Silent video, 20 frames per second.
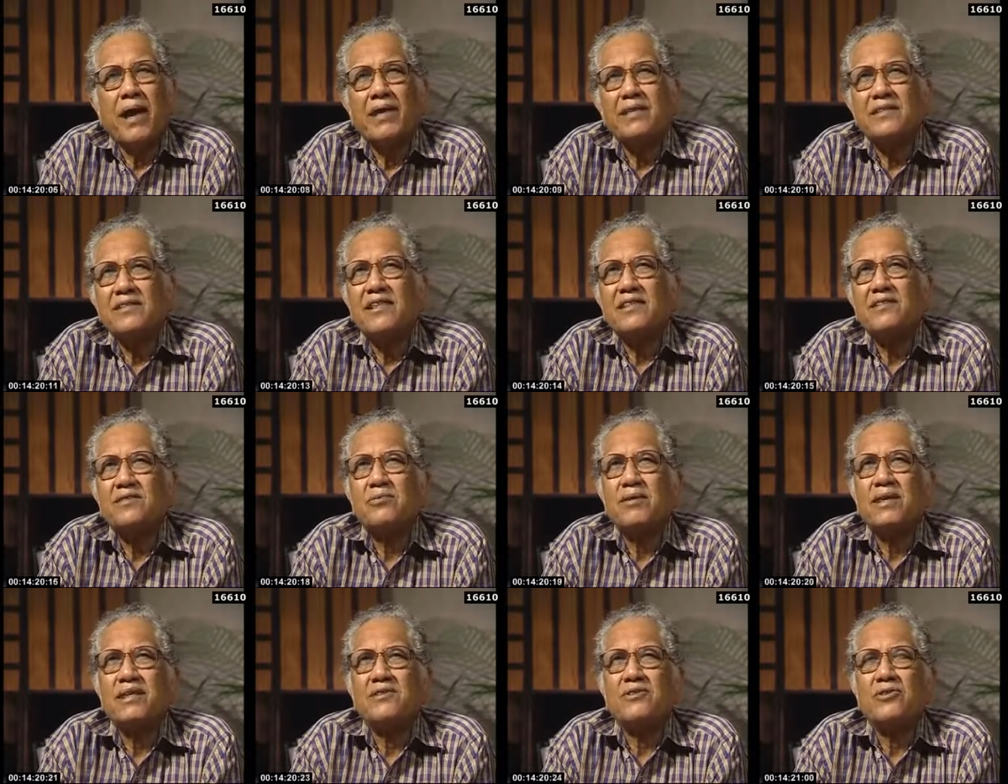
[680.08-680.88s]

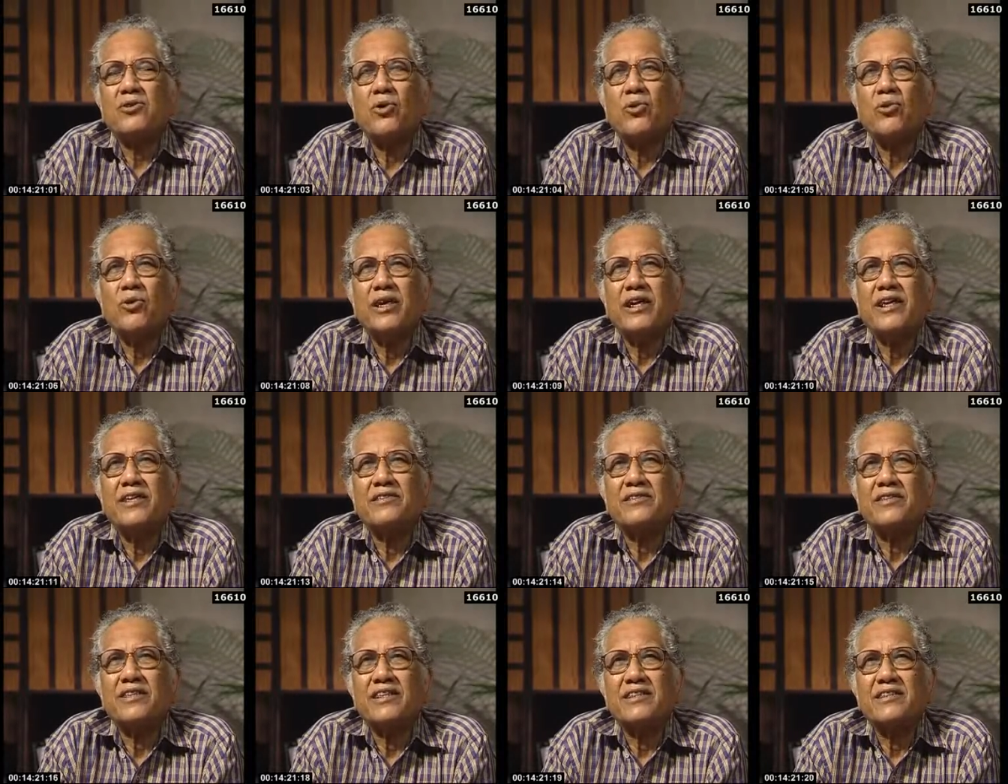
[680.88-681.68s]
prices were slowly
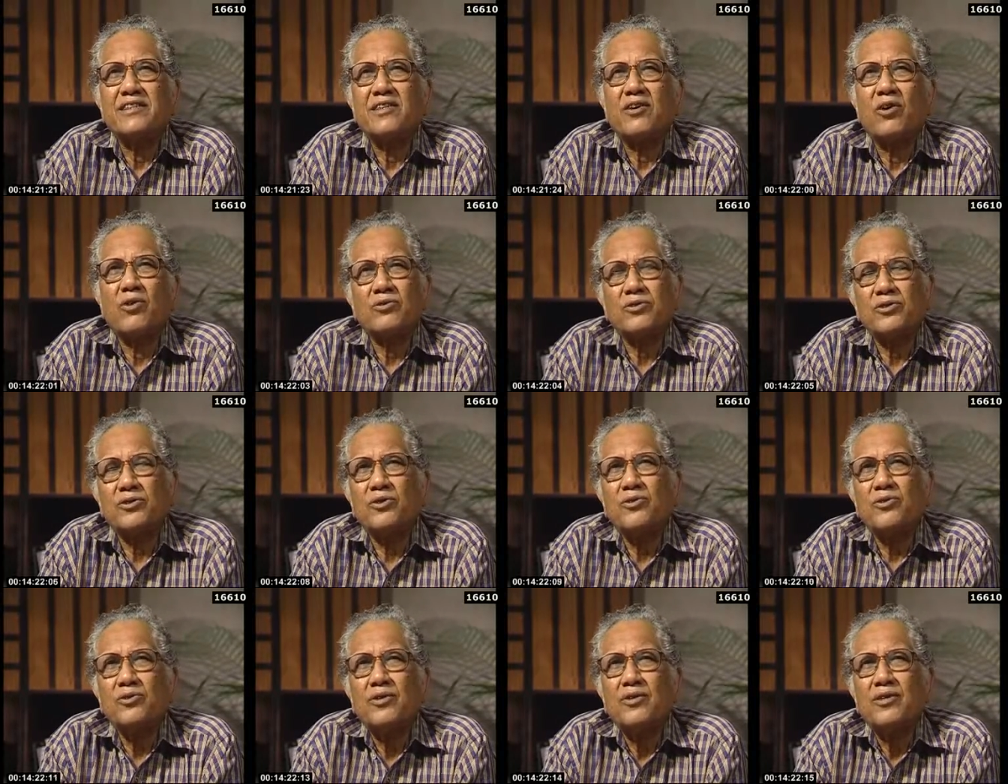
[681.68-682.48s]
increasing
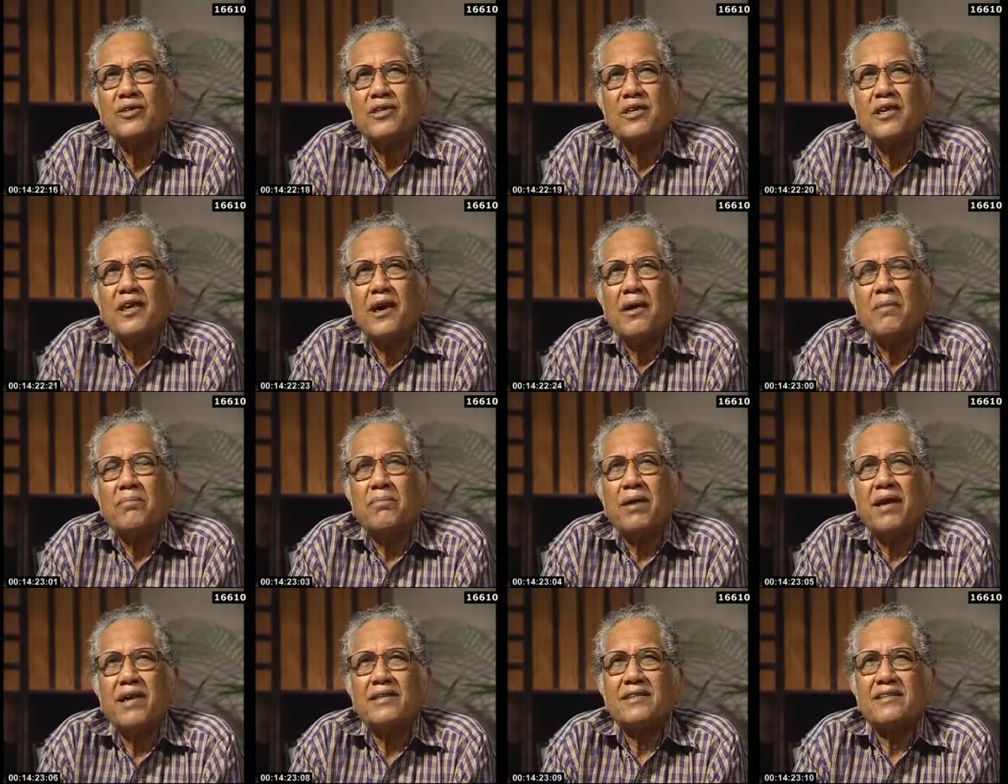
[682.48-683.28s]
also,
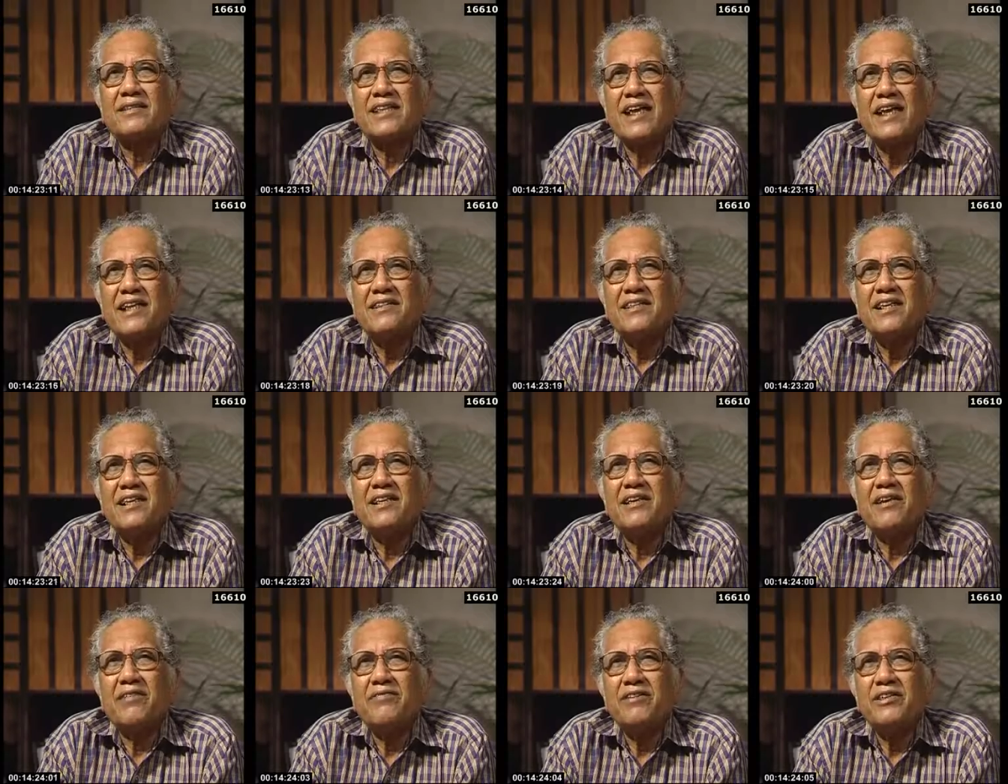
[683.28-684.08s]
but then
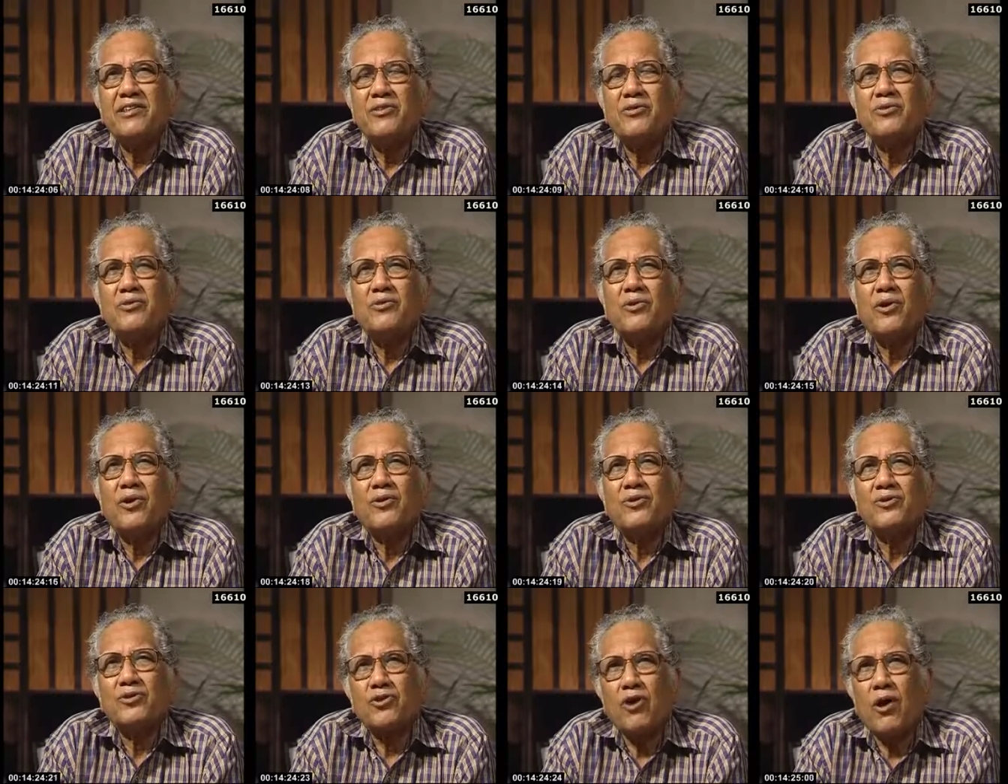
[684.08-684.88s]
the revenue
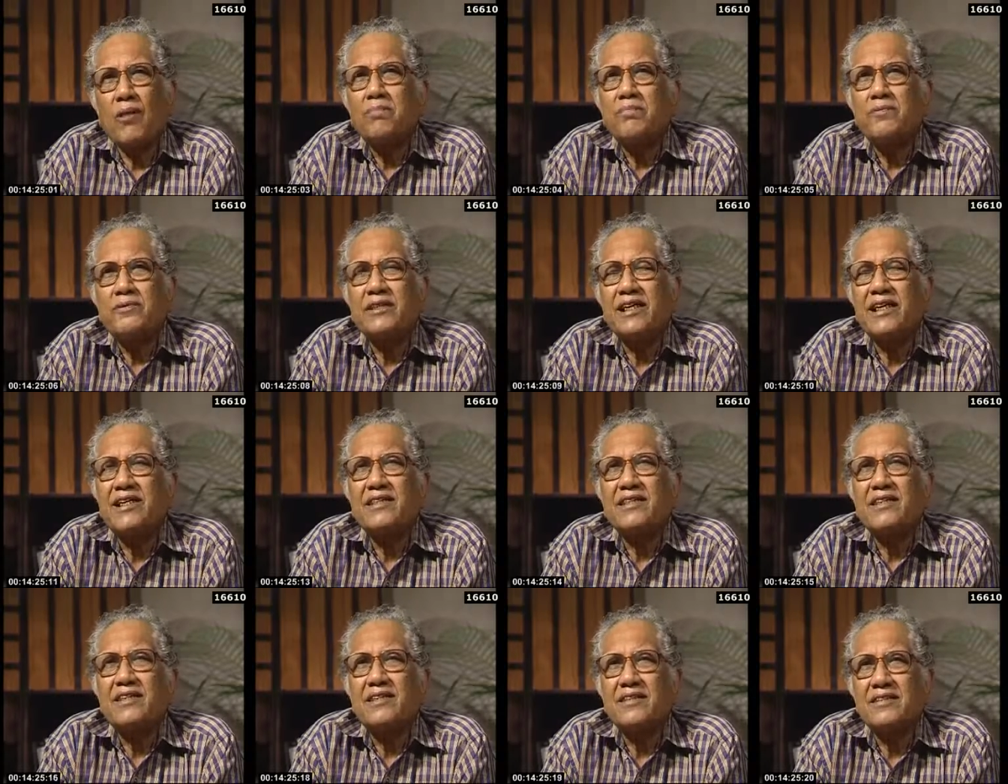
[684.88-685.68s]
stopped
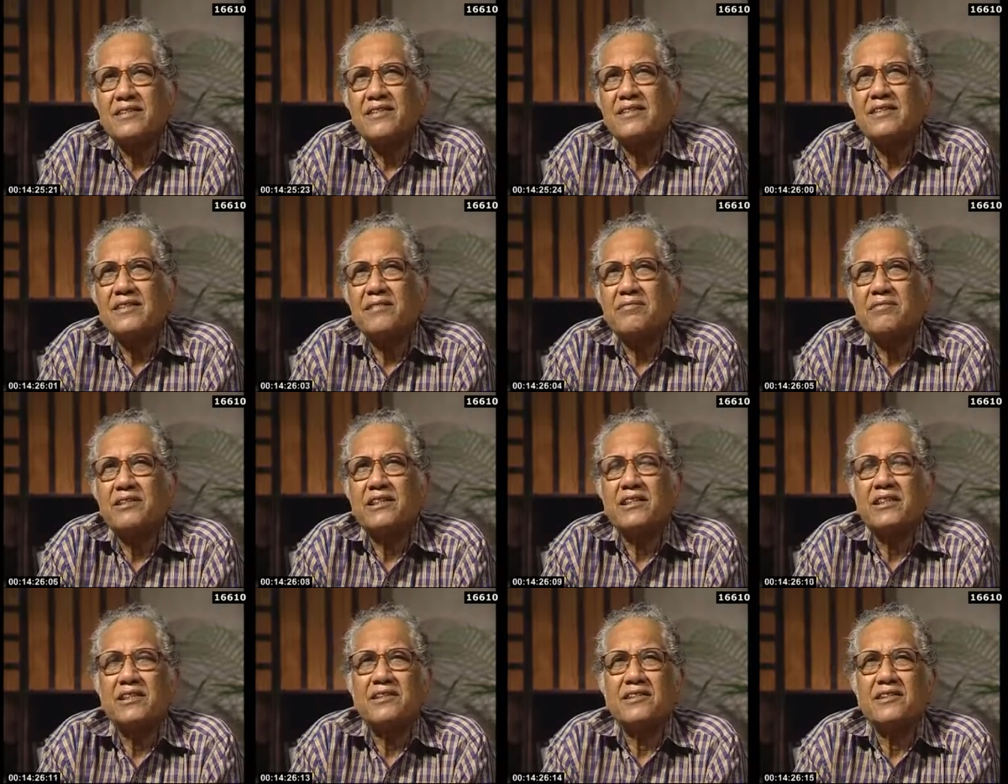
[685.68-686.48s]
till
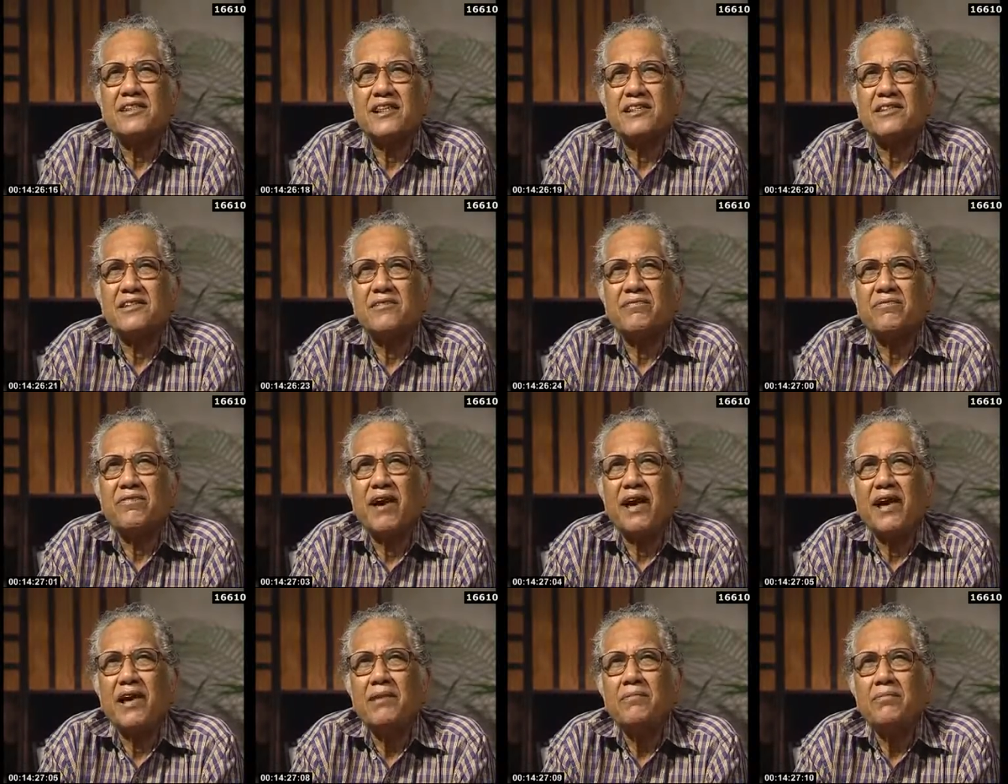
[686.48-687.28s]

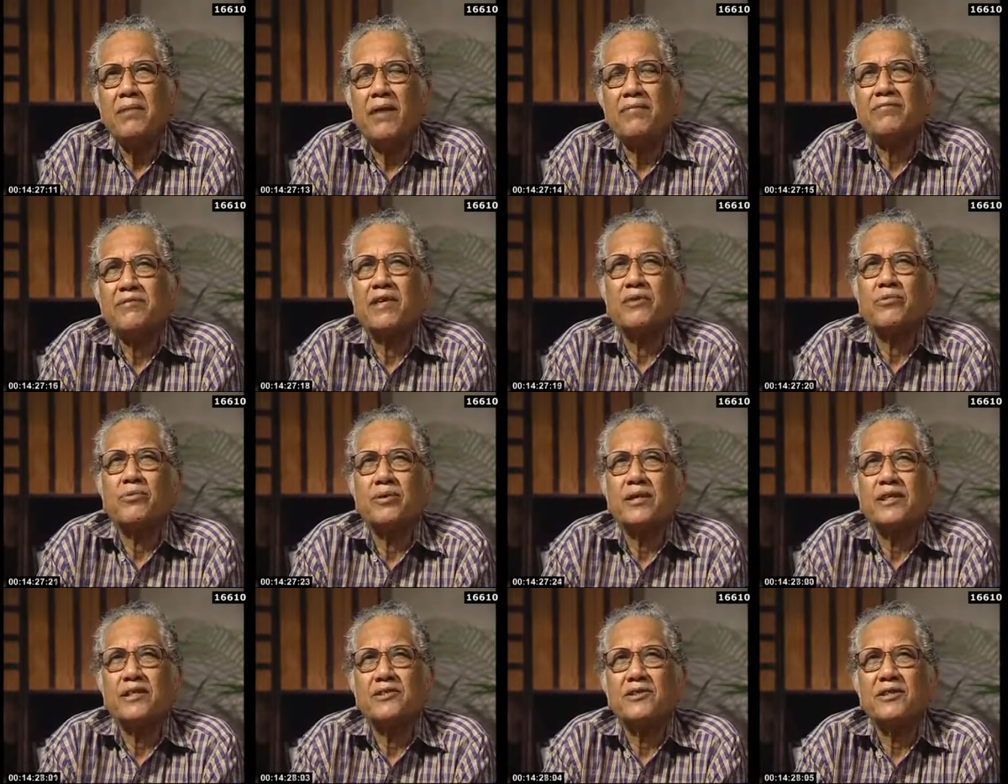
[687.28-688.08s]
1765, after
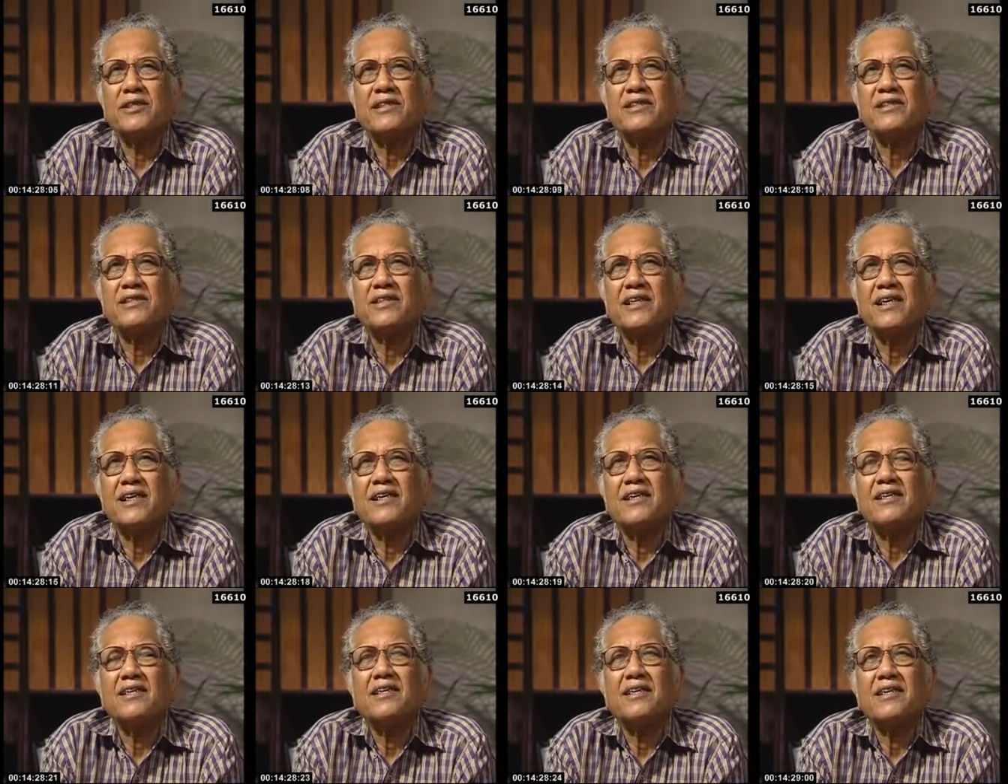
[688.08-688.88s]
which it
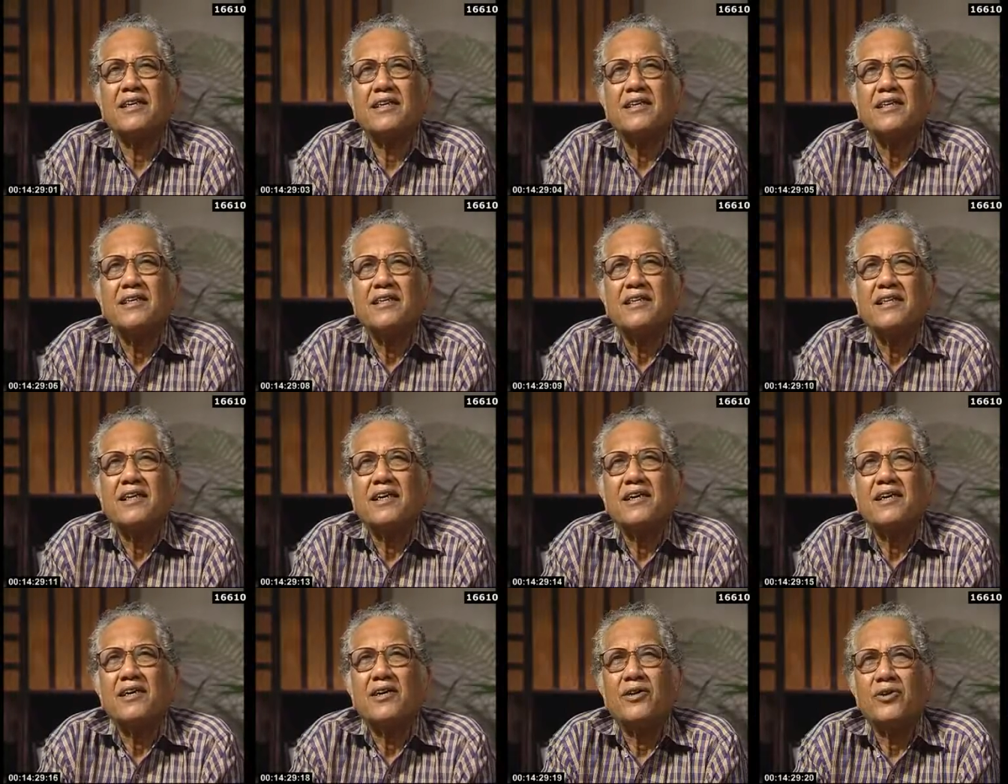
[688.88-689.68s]
uh,
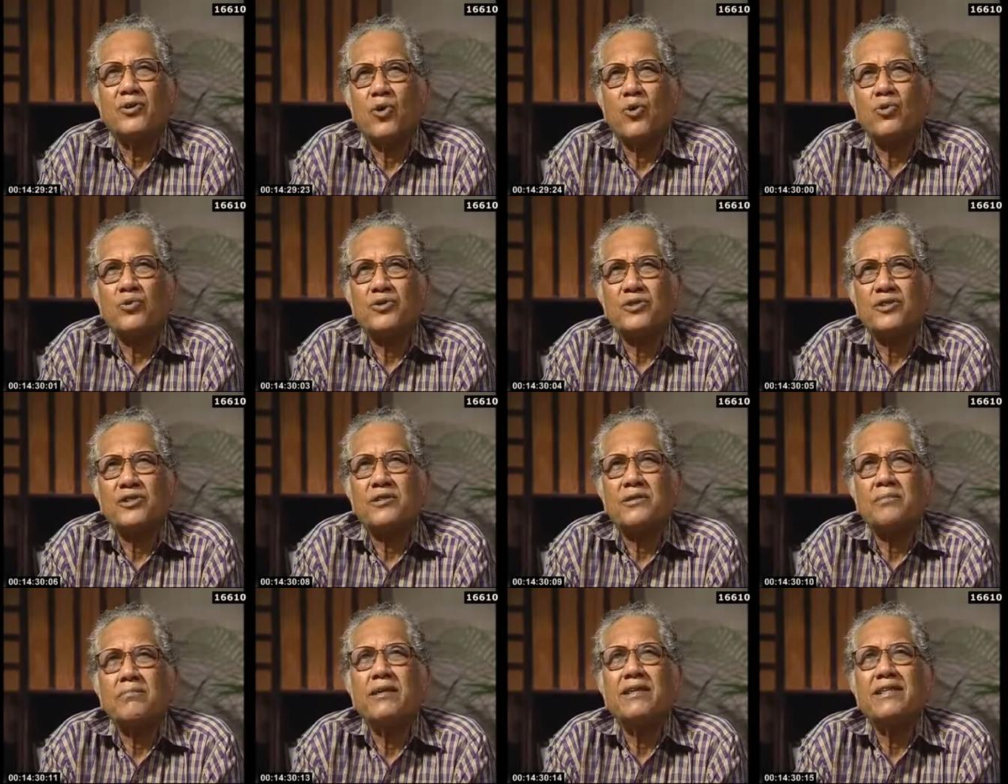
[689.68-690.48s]
uh, rose